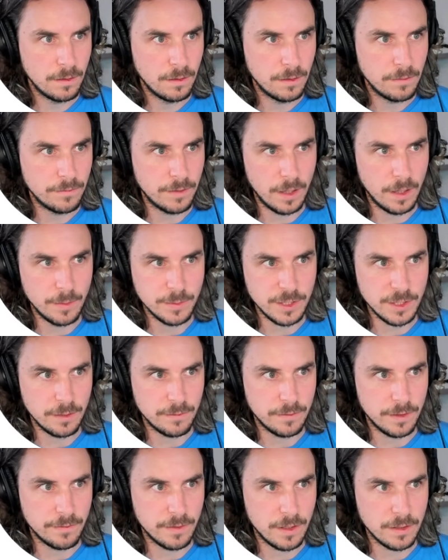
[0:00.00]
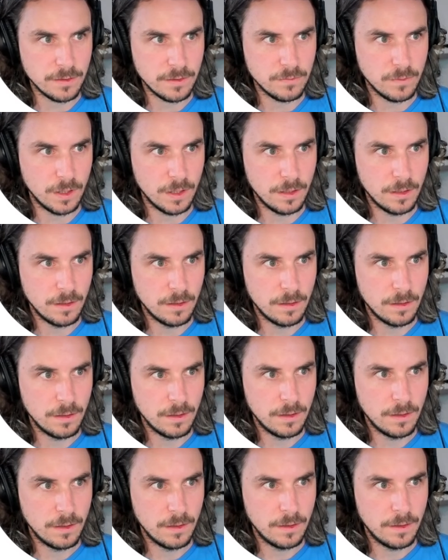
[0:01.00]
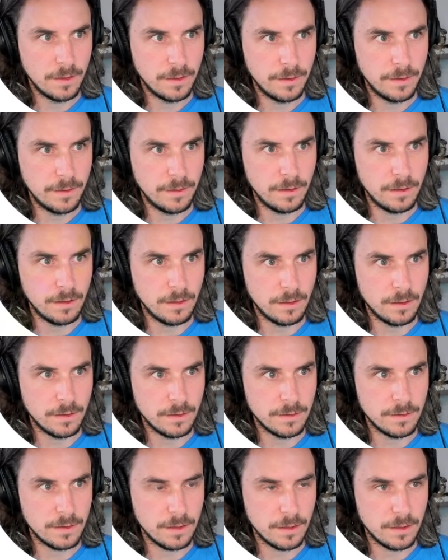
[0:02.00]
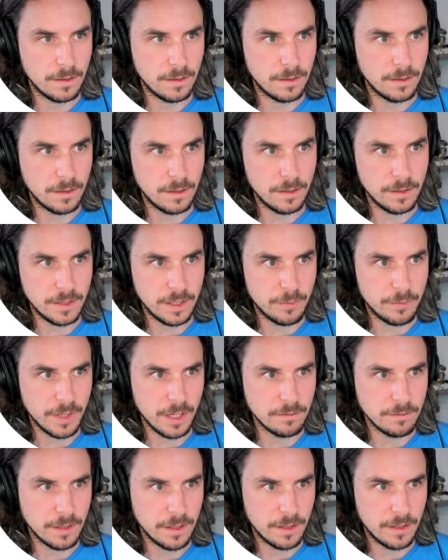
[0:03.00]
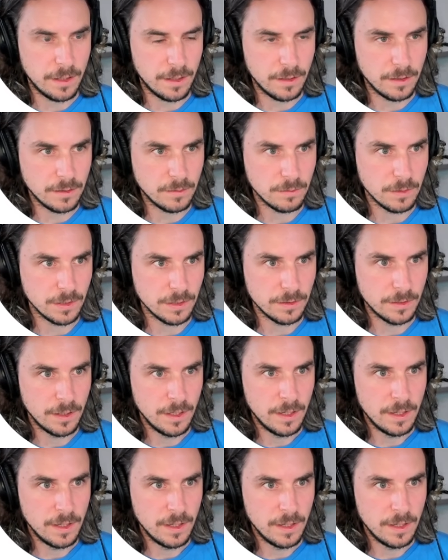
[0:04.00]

I'm sorry, 5001. And oh yeah, we got rid of the hello world.